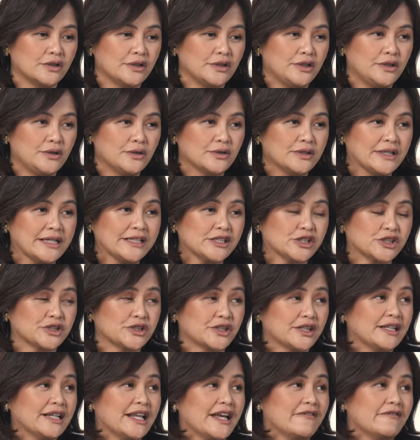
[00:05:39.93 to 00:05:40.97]
reach
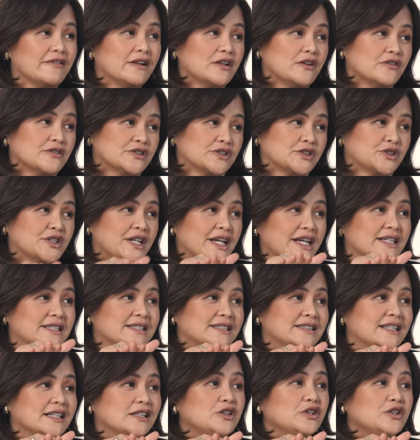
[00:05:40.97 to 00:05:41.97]
your level of stress that